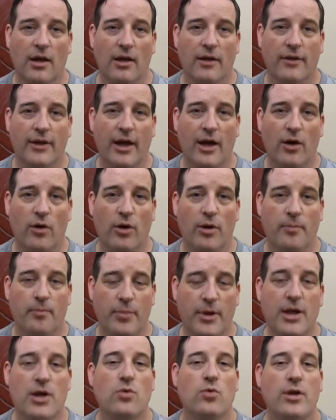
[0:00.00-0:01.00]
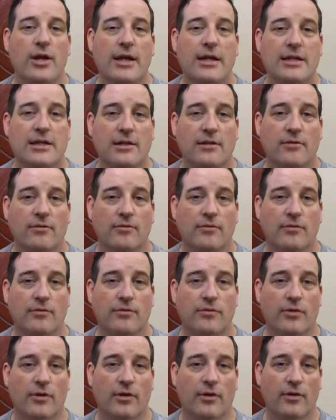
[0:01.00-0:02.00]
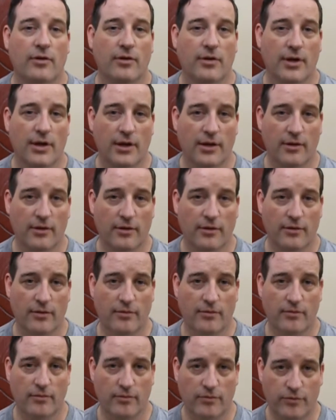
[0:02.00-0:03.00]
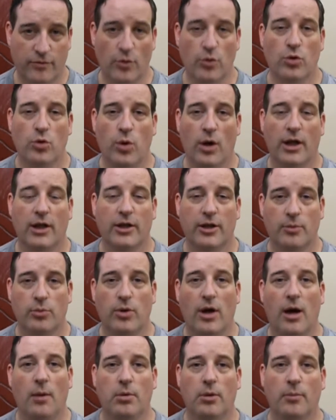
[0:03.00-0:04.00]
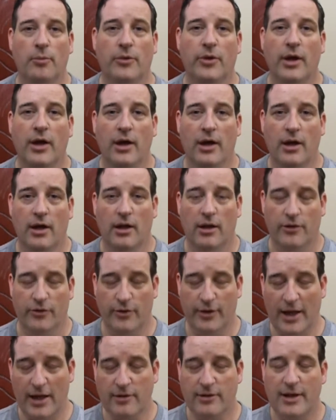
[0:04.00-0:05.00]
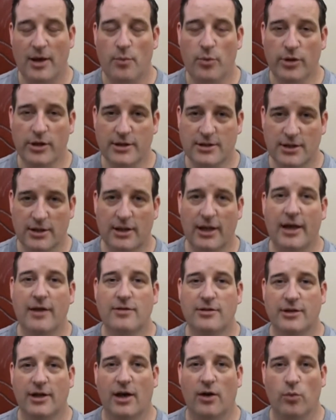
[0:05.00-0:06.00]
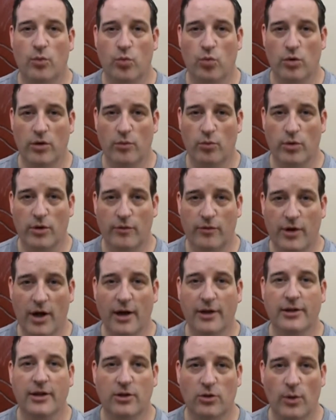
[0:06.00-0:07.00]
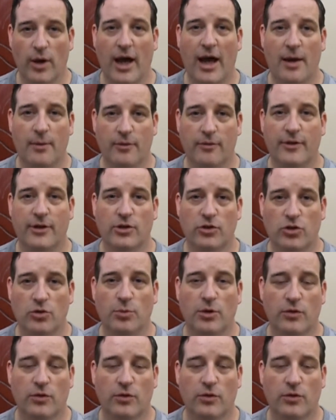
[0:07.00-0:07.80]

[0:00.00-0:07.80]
Now, a big reason for food quality problems, so that one is lifestyle. We've gotten into a habit of eating too much